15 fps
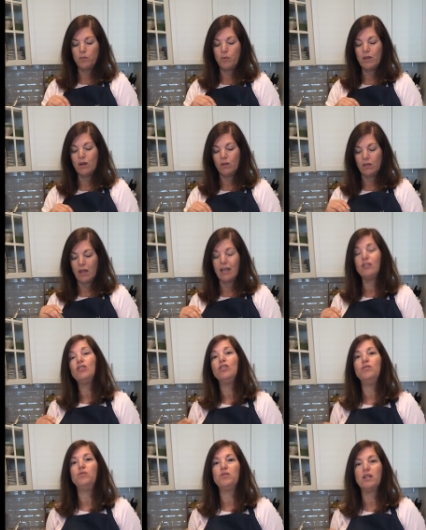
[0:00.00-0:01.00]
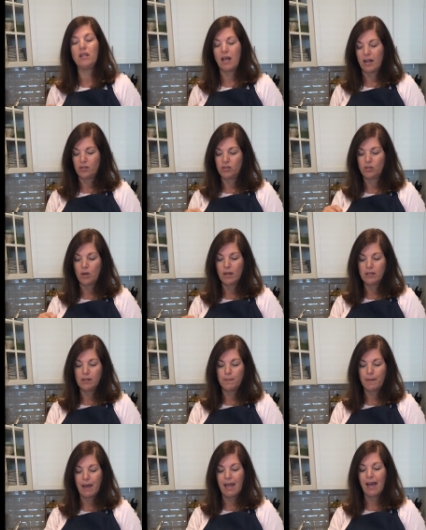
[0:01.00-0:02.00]
we don't like to use a lot of salt
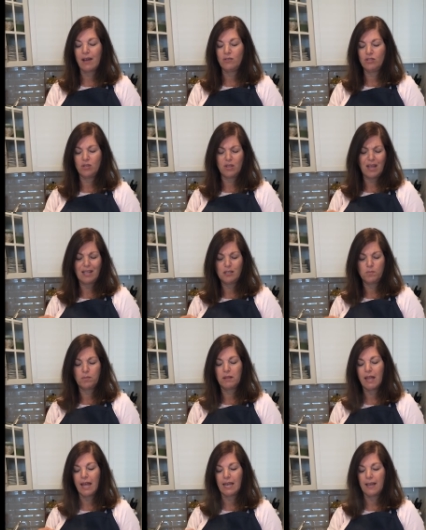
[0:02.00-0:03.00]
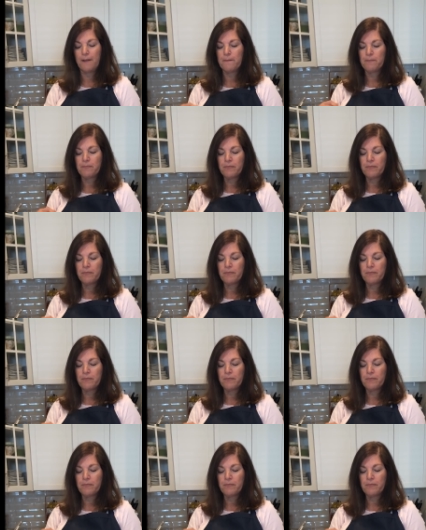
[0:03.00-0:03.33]
in my house, so that's plenty.